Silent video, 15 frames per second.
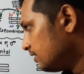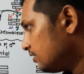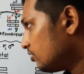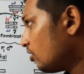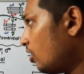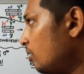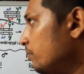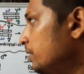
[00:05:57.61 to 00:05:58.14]

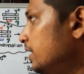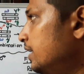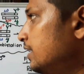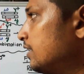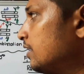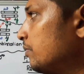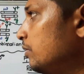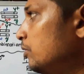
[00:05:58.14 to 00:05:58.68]

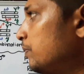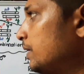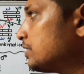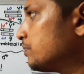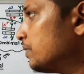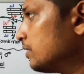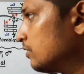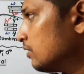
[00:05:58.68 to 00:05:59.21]
dominant W plus
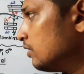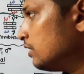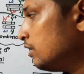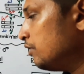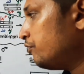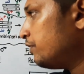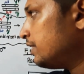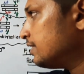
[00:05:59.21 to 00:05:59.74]
1,
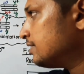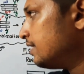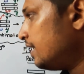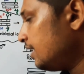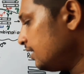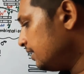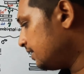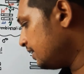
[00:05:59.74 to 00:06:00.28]
if it is
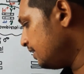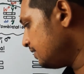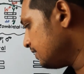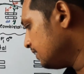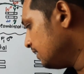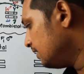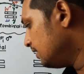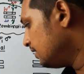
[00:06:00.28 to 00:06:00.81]
there, it is
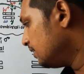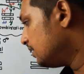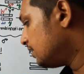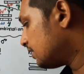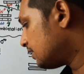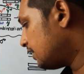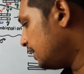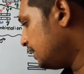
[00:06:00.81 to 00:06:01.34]

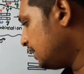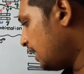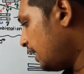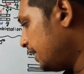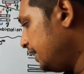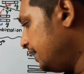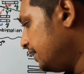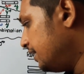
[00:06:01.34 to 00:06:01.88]
red
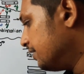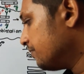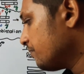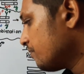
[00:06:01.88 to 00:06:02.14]
eyed.